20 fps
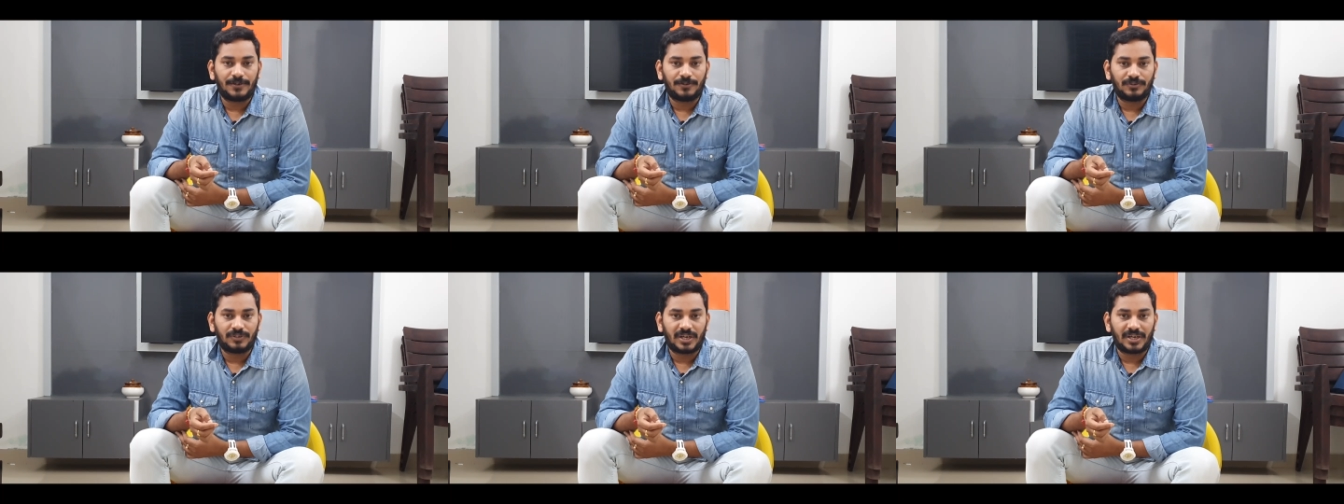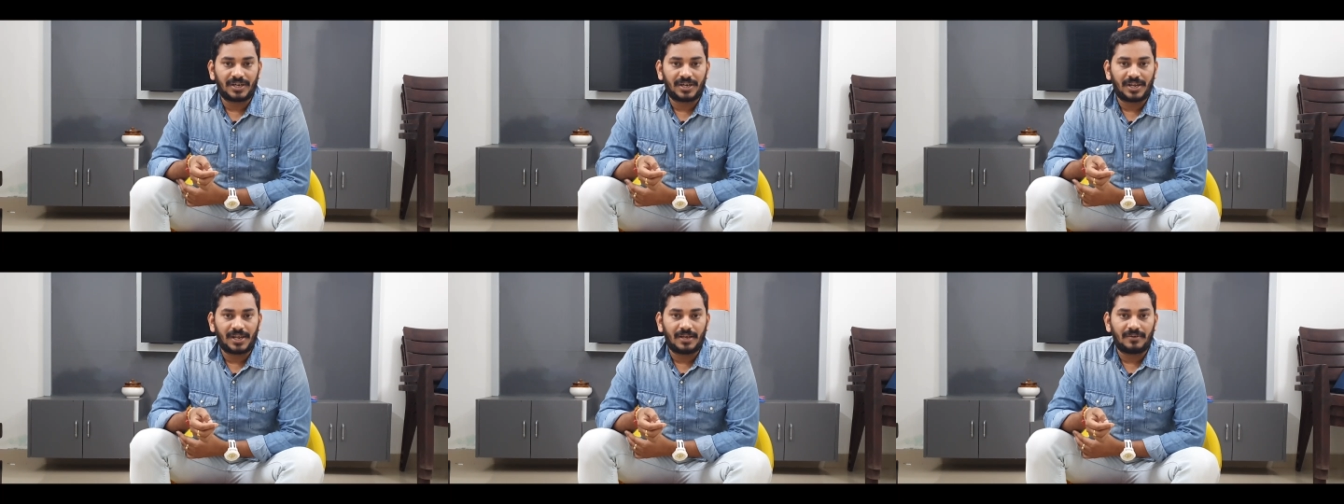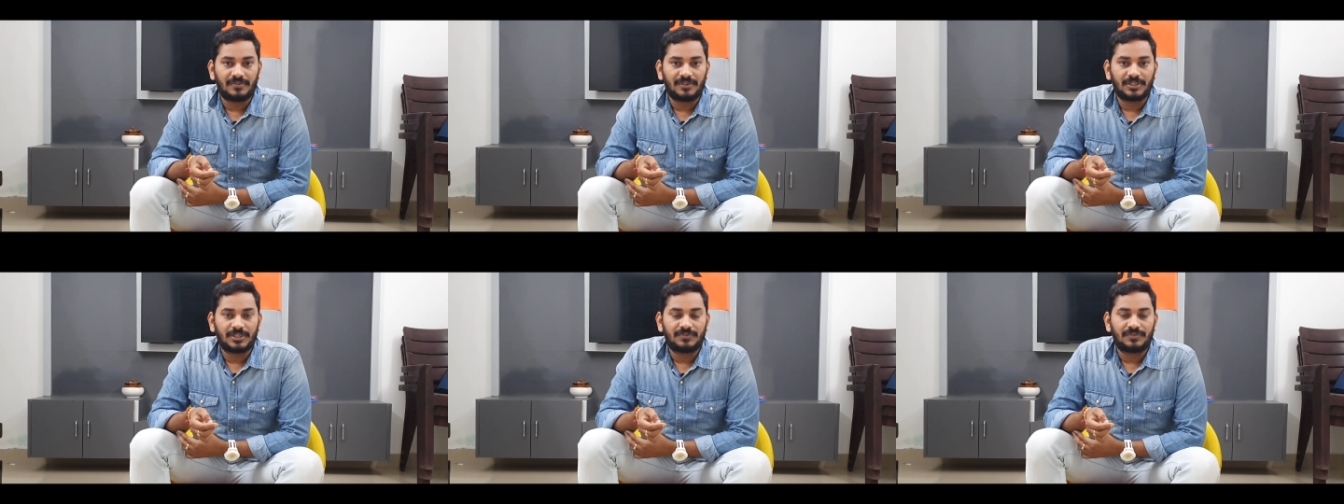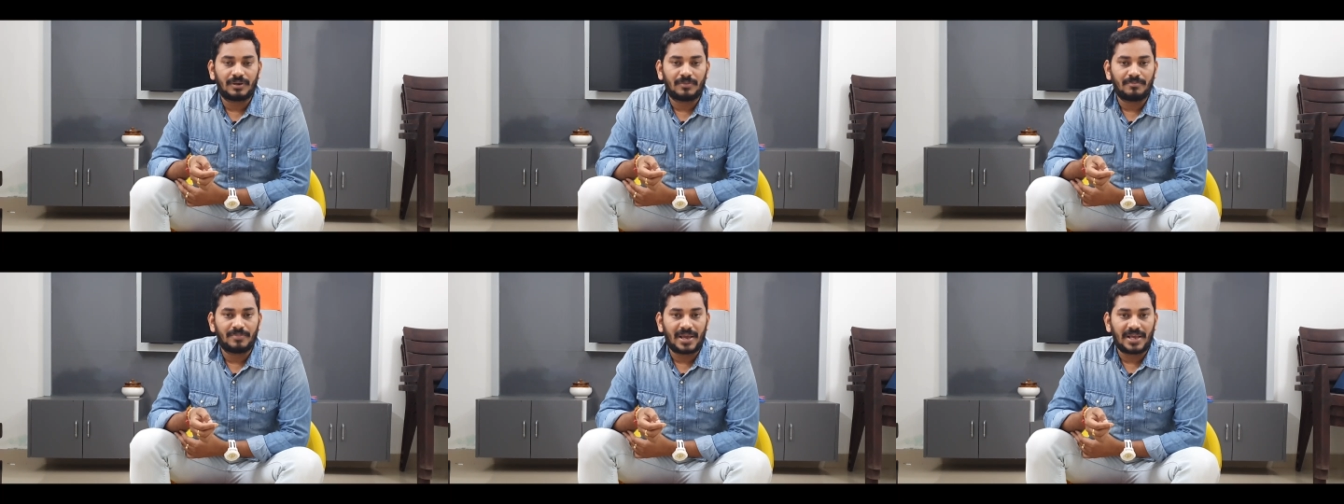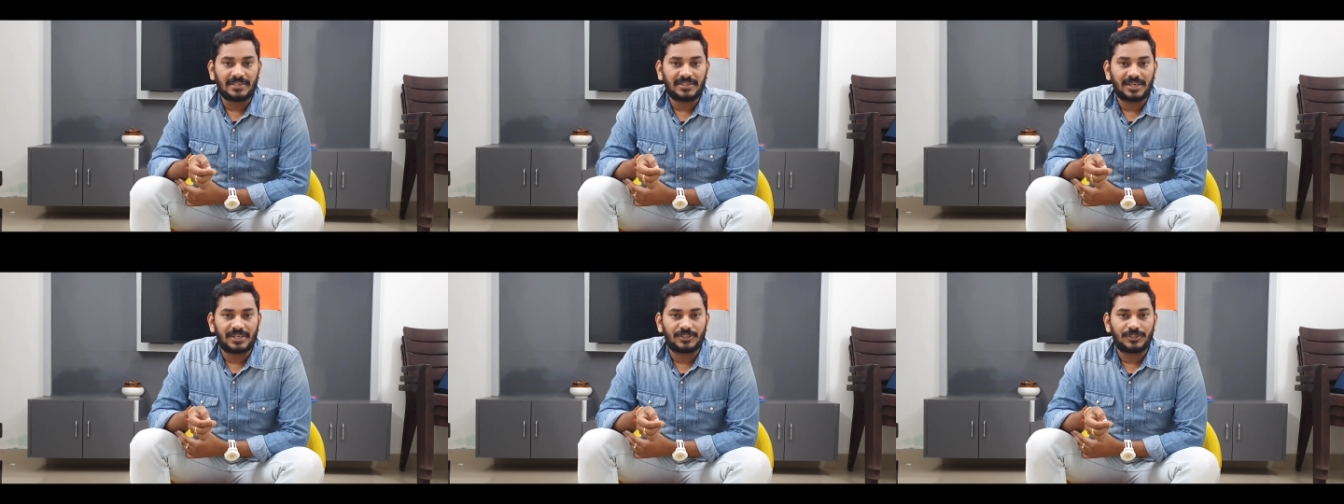to 30 hours from
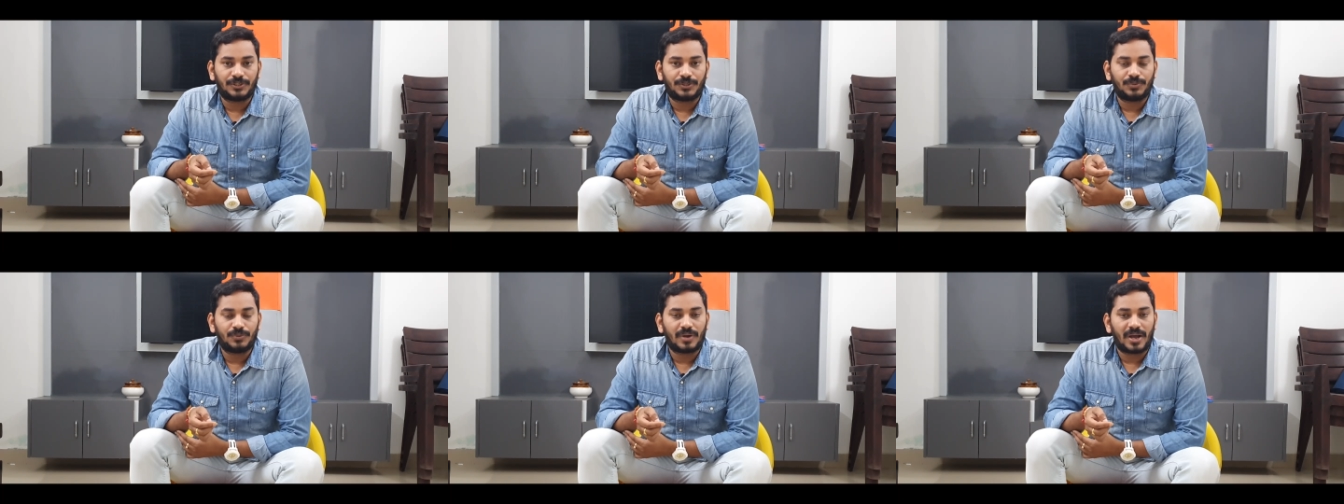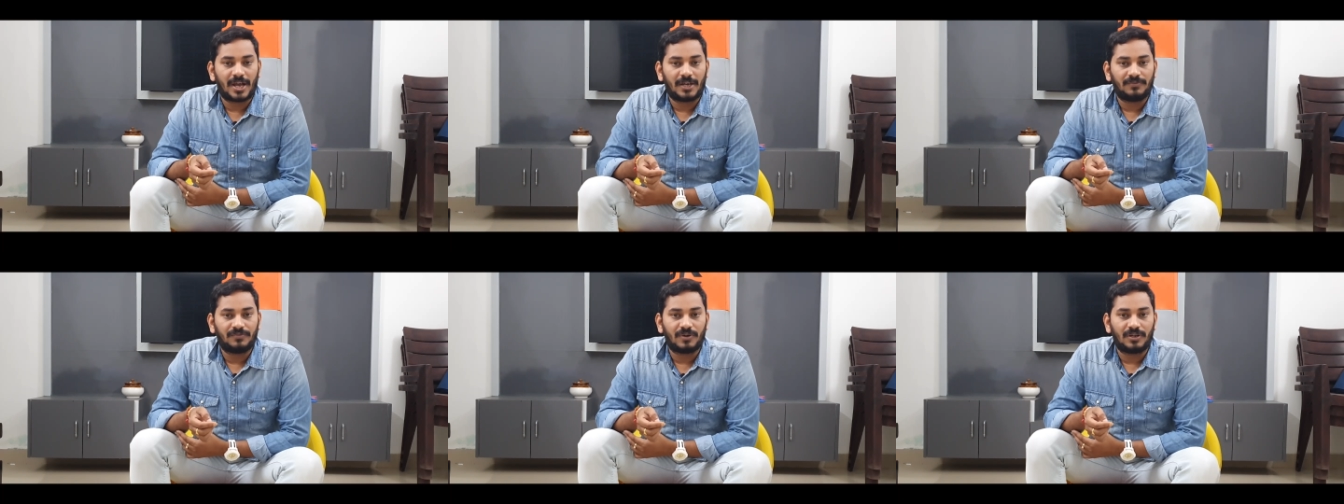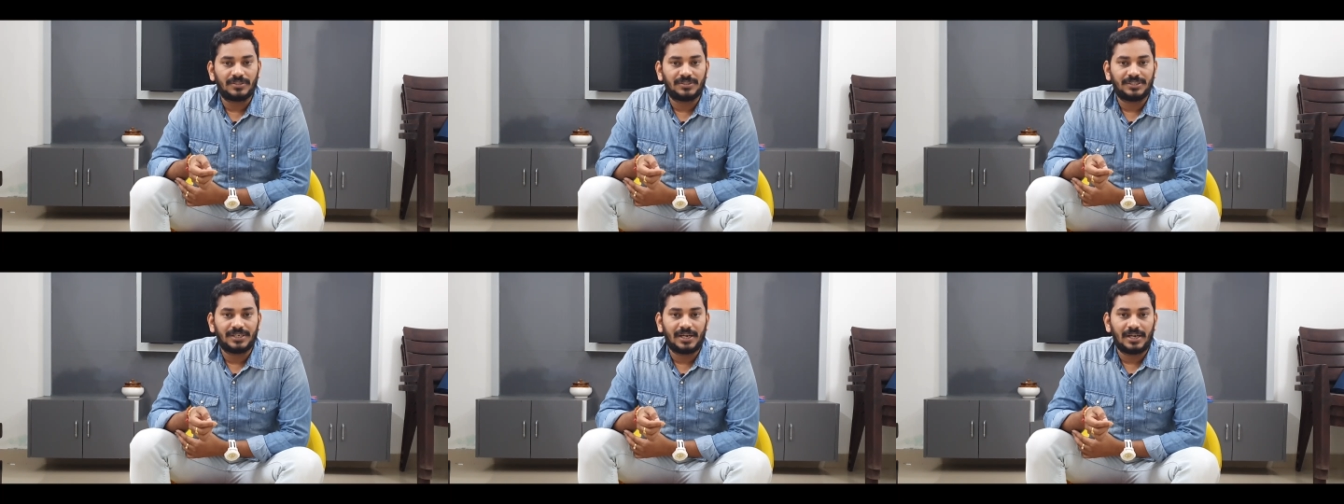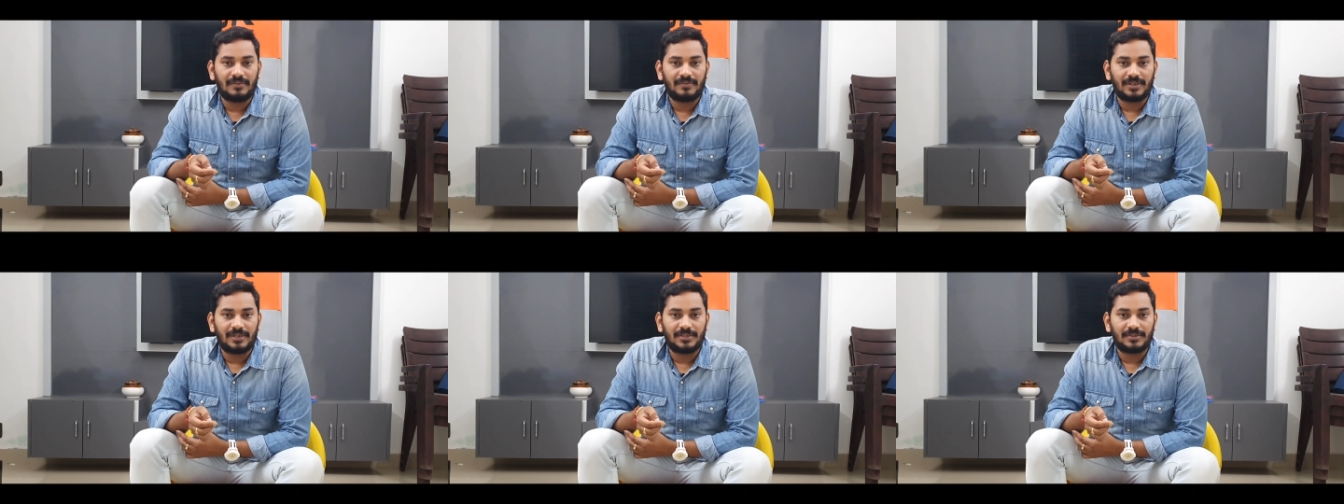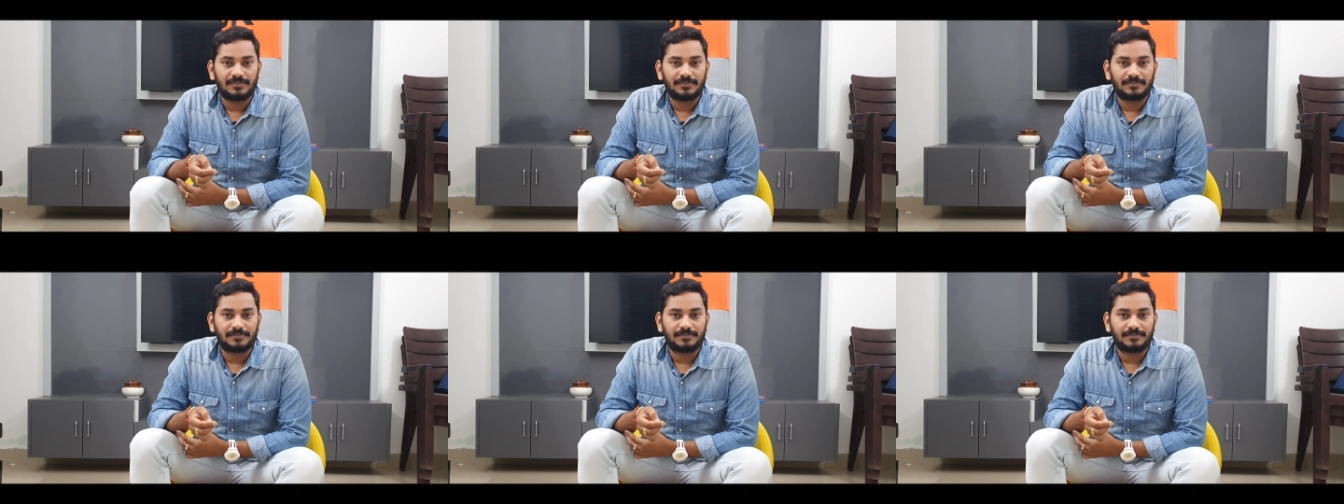basics to advanced level.